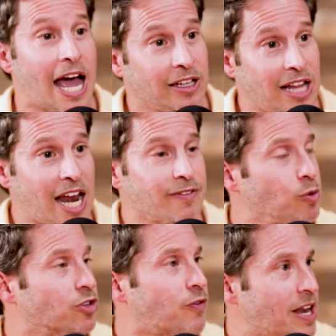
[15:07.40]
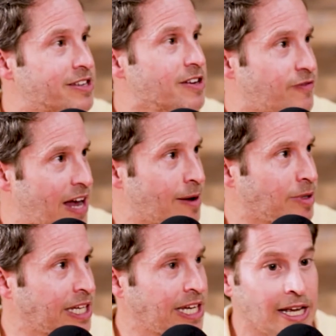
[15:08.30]
And a lot of it was friends and
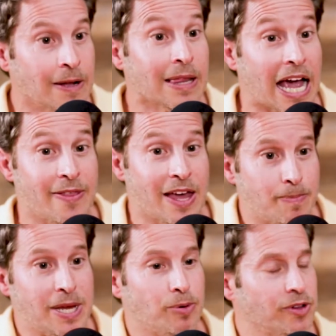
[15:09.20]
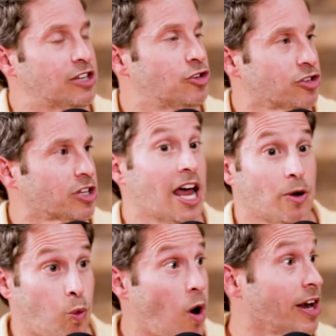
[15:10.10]
family, and then people that just kind
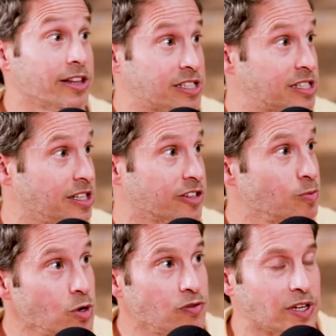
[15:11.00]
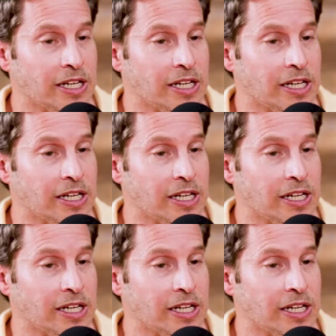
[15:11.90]
of wanted to see this movie.